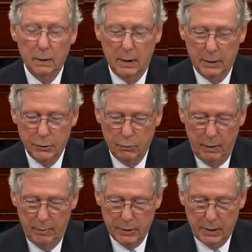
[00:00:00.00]

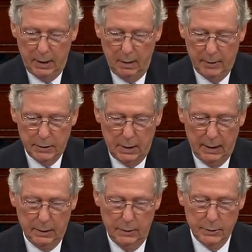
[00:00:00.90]
extremist elements
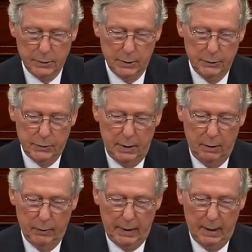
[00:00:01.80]
like those associated
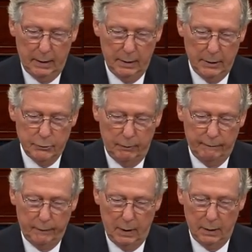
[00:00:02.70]
with al-Nusra
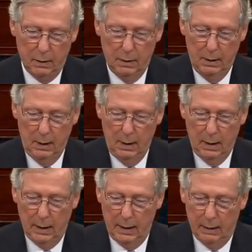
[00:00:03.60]
Front
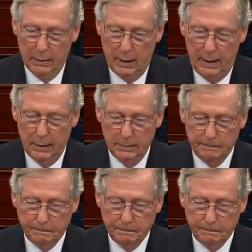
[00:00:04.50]
and al-Qaeda